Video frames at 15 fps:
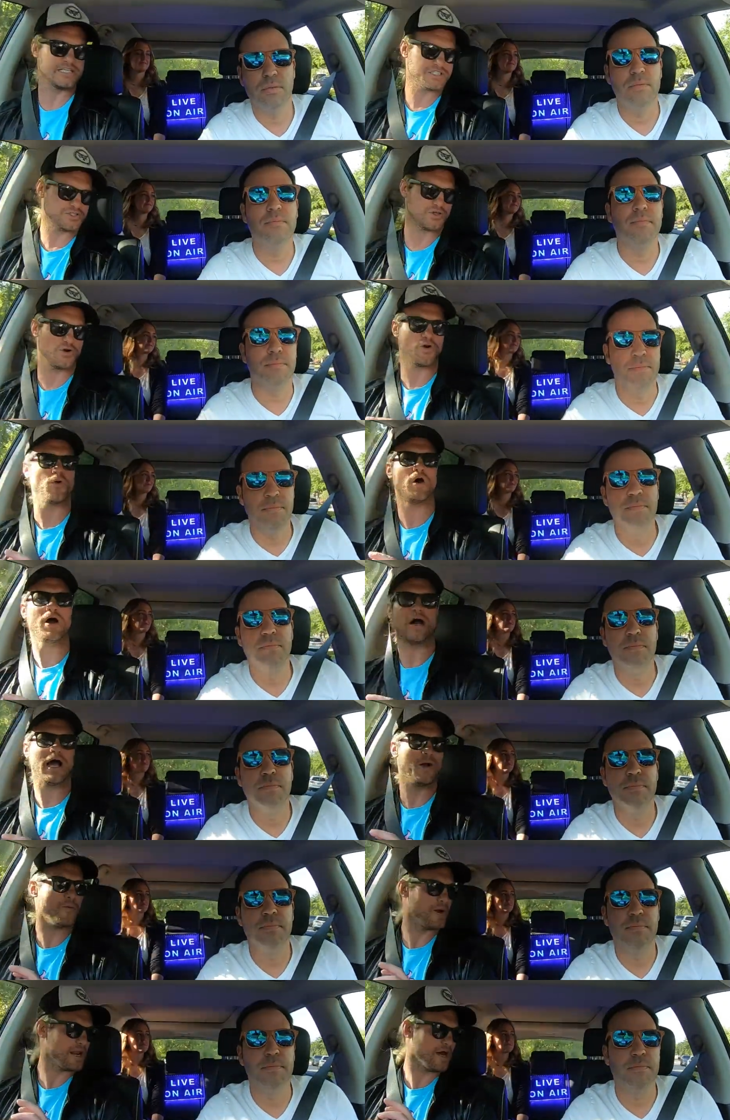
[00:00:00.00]
Speaker 1: so mm -hmm. I
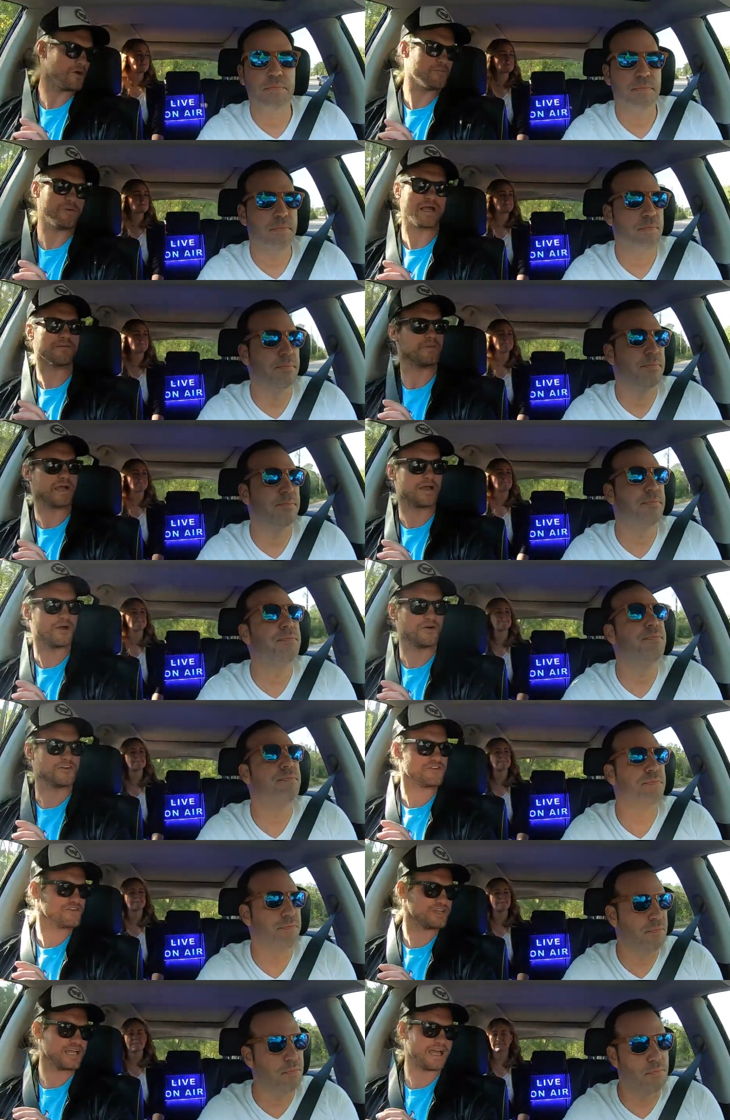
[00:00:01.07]
went out and made my own.
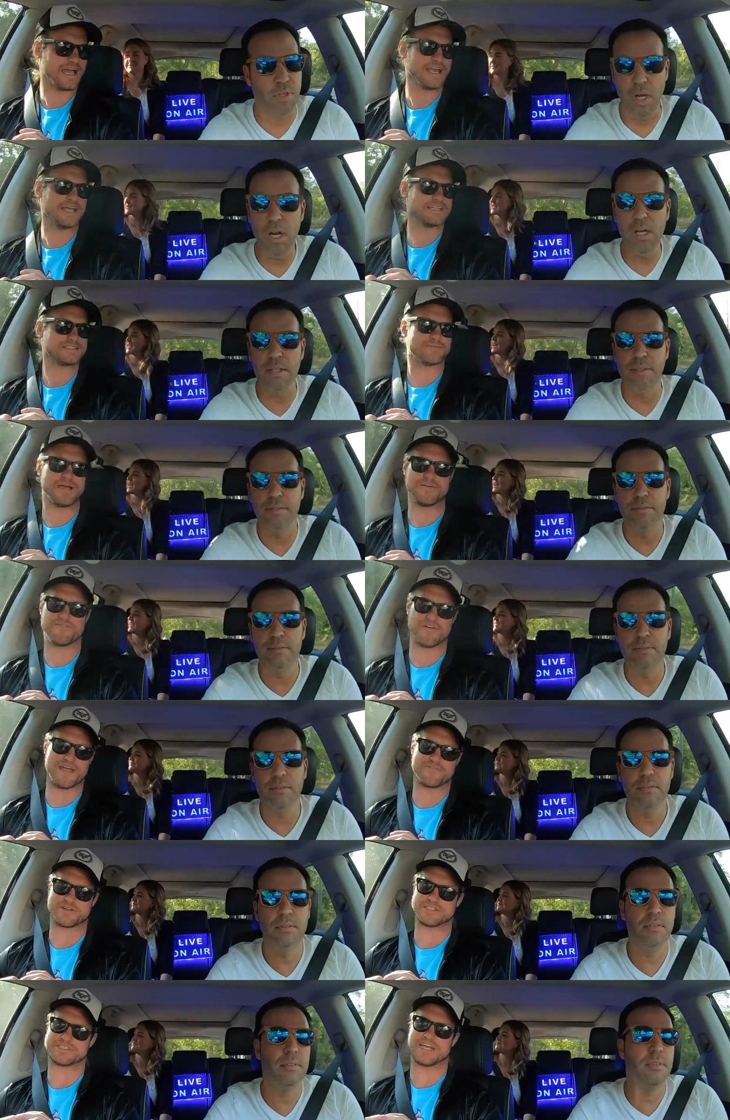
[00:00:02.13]
Good. It's yeah. my
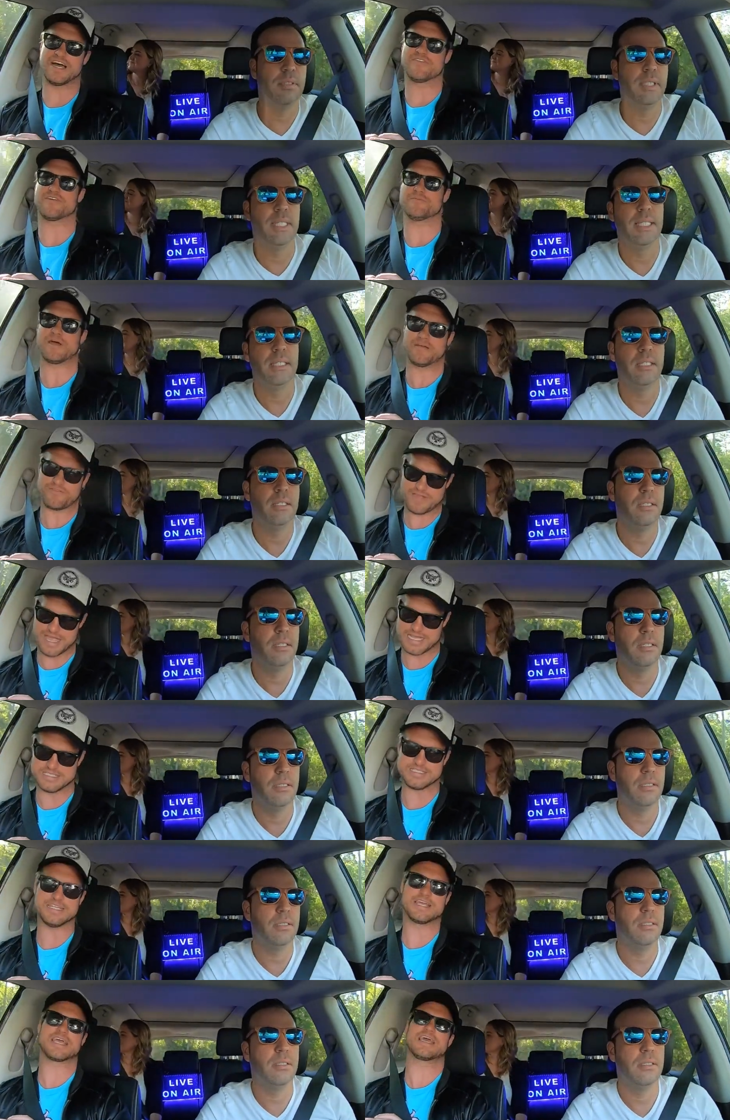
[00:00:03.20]
favorite stuff, and my fans
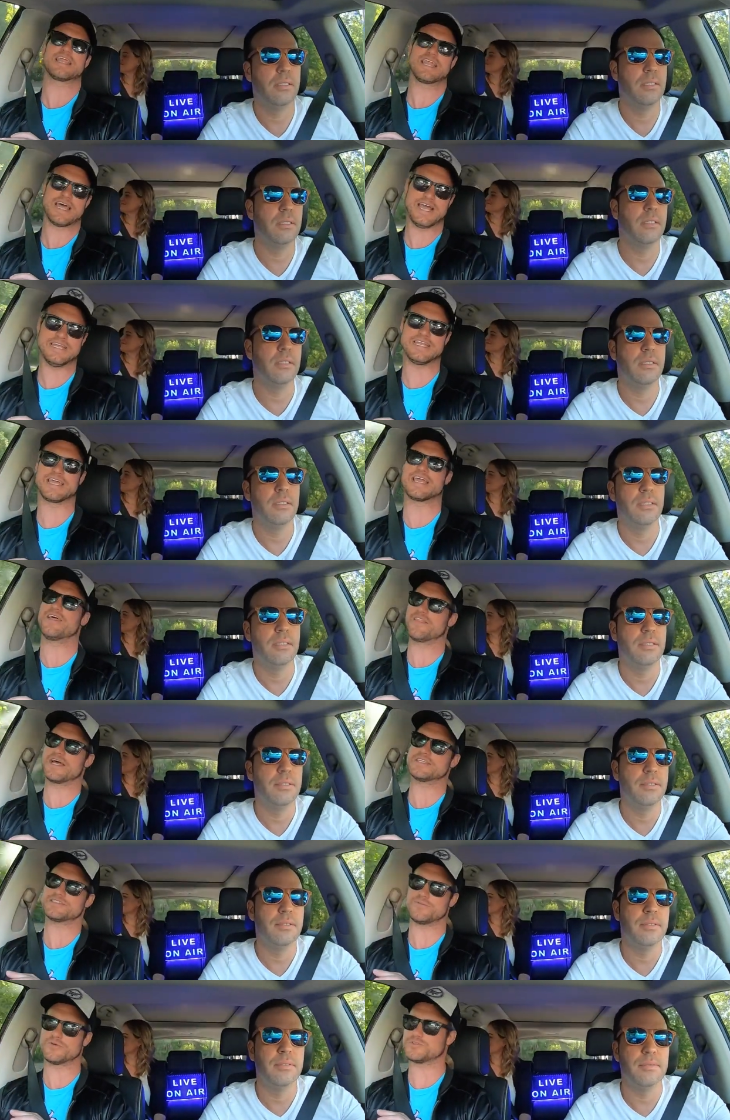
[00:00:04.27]
dig it, and I dig it, and that's
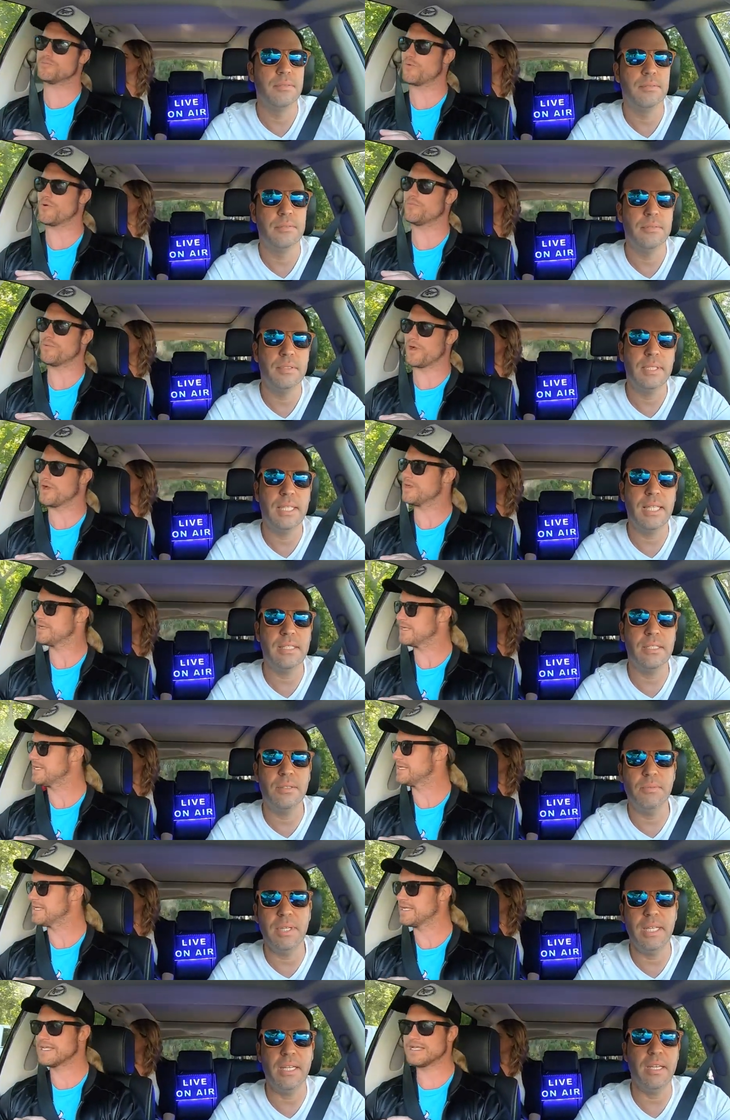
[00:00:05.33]
the most important part.
Speaker 2: That's the
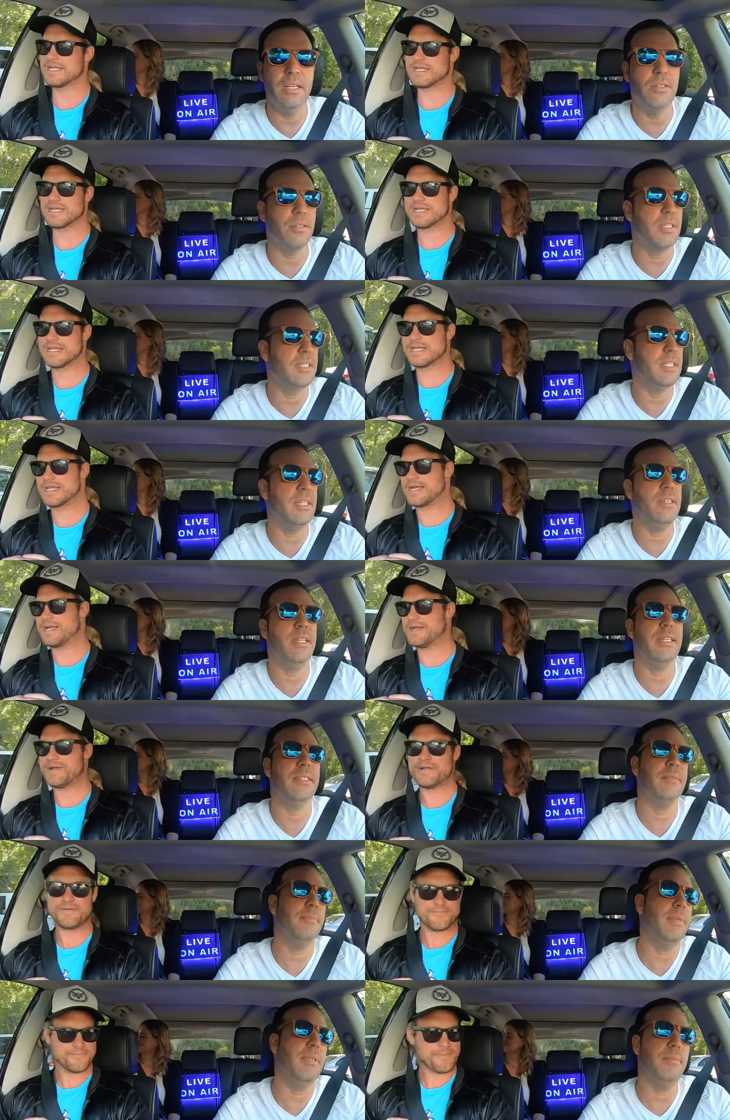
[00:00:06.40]
way to go, because then you get to
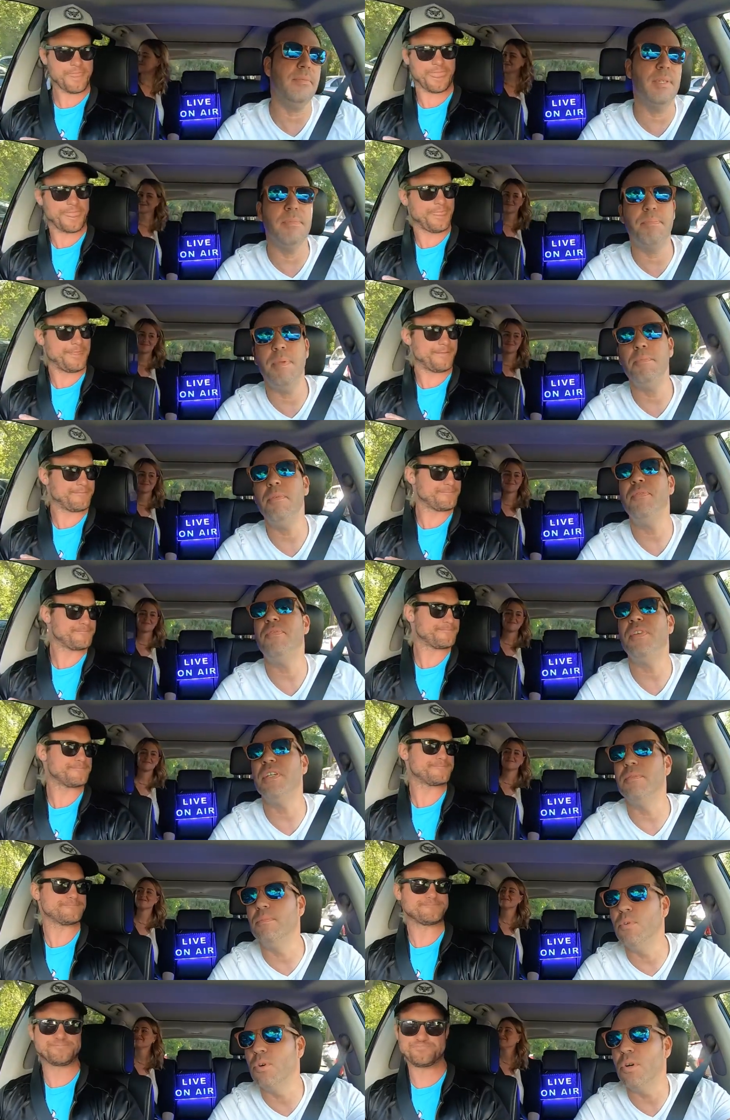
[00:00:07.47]
meet. People feel
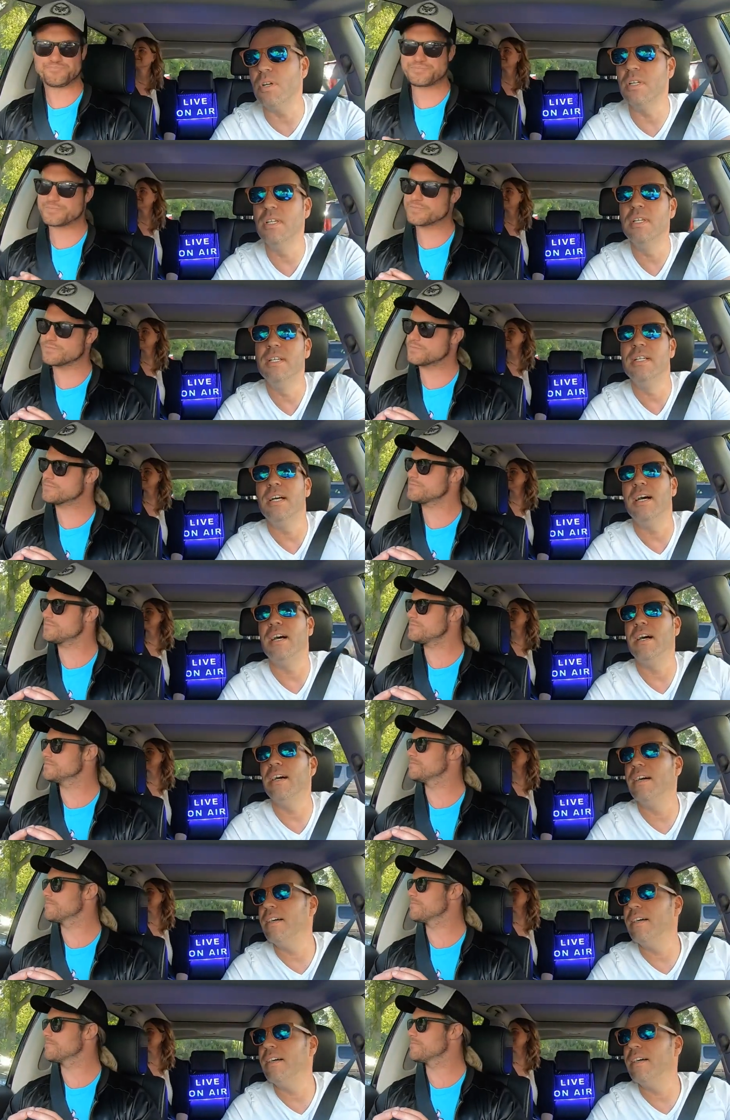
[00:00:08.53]
more uh,